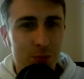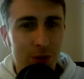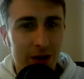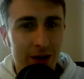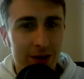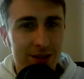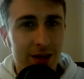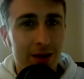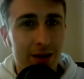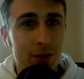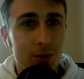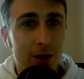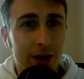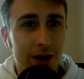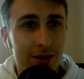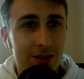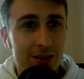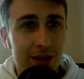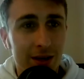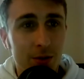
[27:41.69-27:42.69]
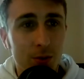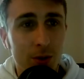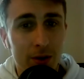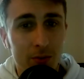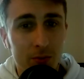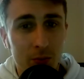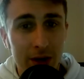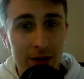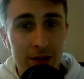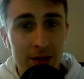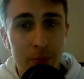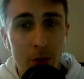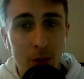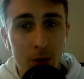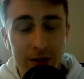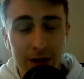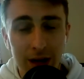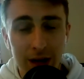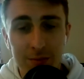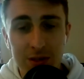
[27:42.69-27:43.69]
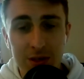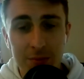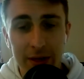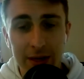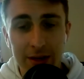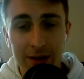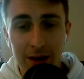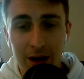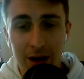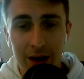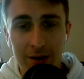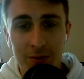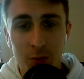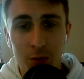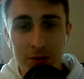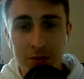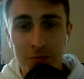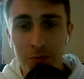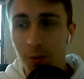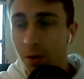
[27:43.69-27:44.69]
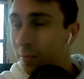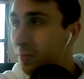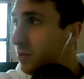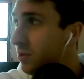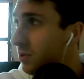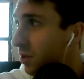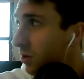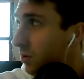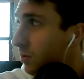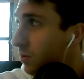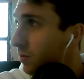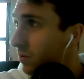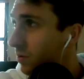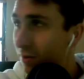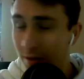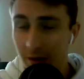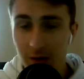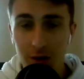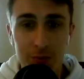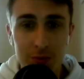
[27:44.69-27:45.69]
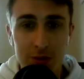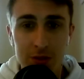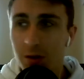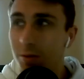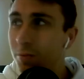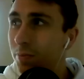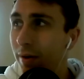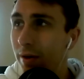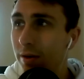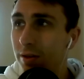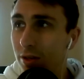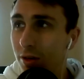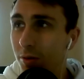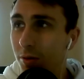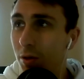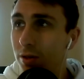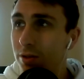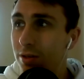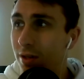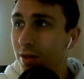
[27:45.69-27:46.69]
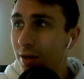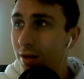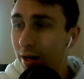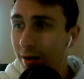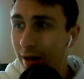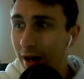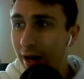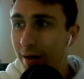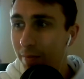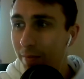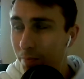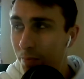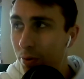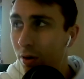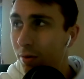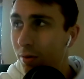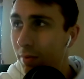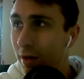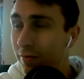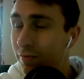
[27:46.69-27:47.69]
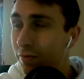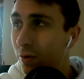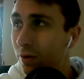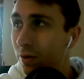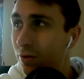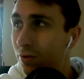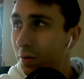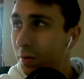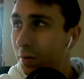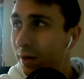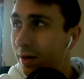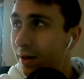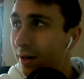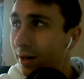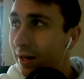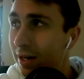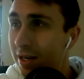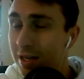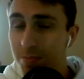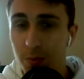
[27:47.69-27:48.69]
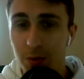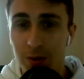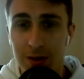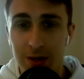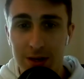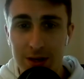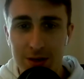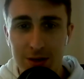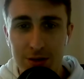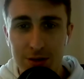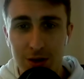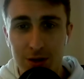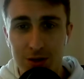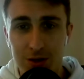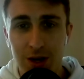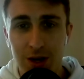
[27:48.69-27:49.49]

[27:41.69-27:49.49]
But I'll tell you what, when the ball came to me, I'd want to warm so much that I'd put my foot through it and at least put it into touch.